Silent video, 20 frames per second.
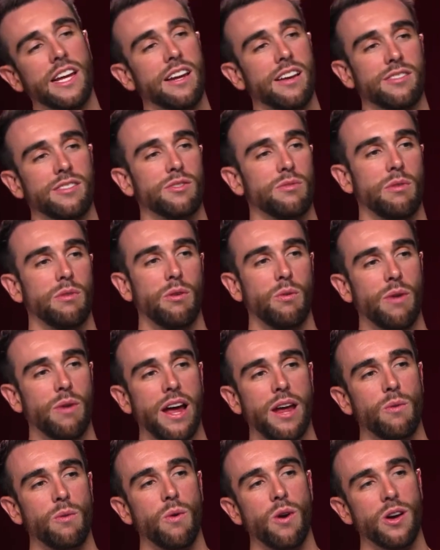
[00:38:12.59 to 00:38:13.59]
us to a
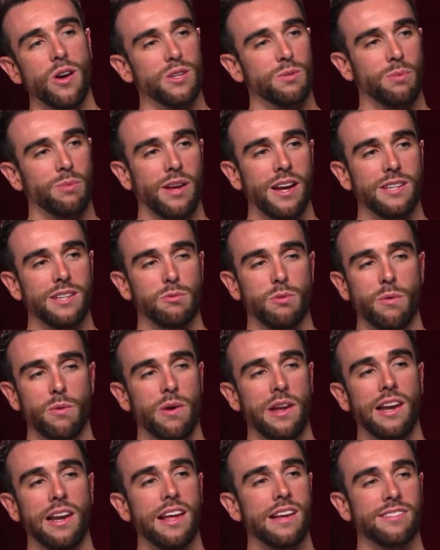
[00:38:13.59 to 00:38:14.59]
way worse place where we're
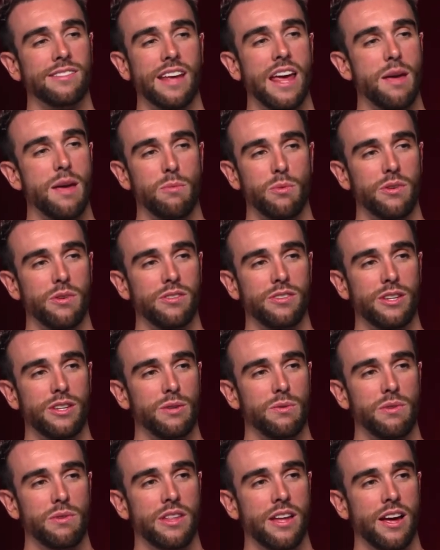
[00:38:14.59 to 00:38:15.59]
less able to
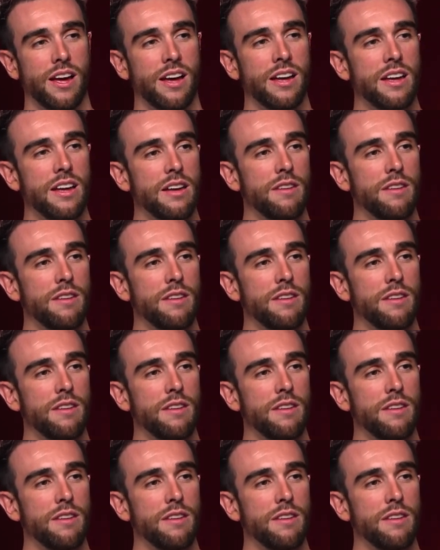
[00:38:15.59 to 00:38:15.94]
deal with our